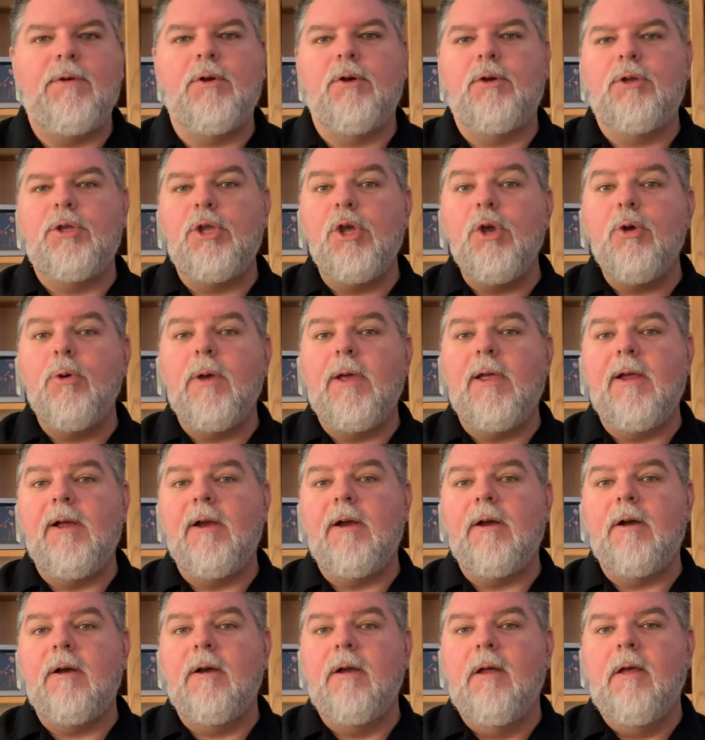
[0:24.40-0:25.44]
you're new
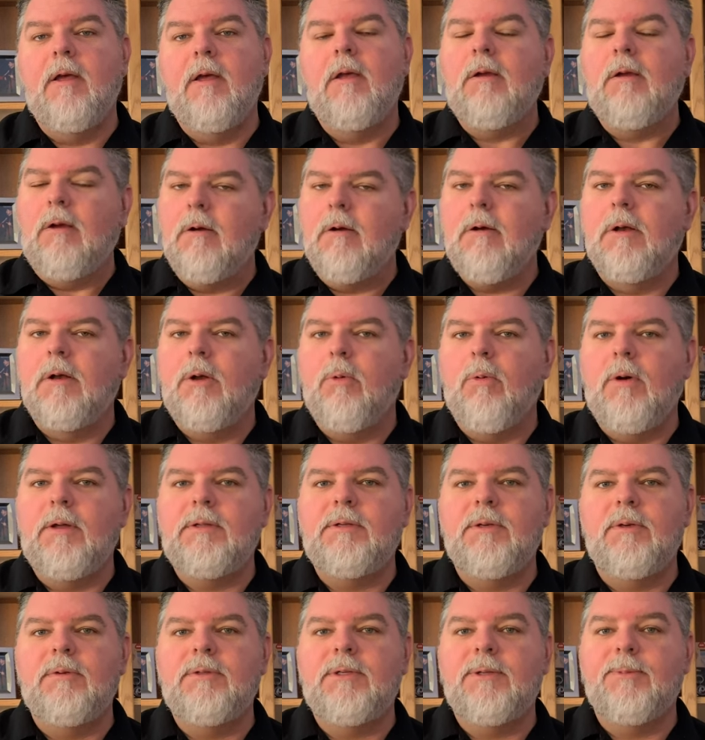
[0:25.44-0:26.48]
here, you're going to want
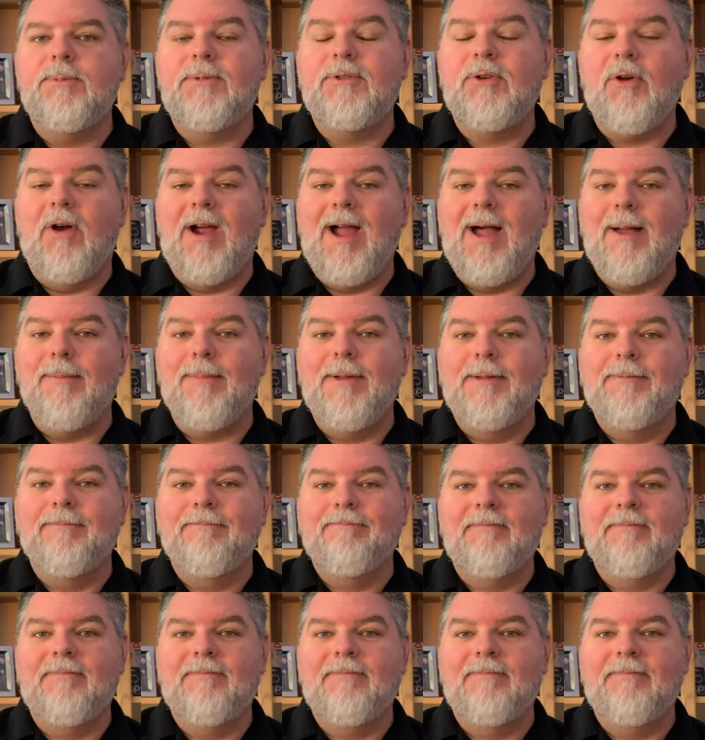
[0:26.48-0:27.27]
to subscribe.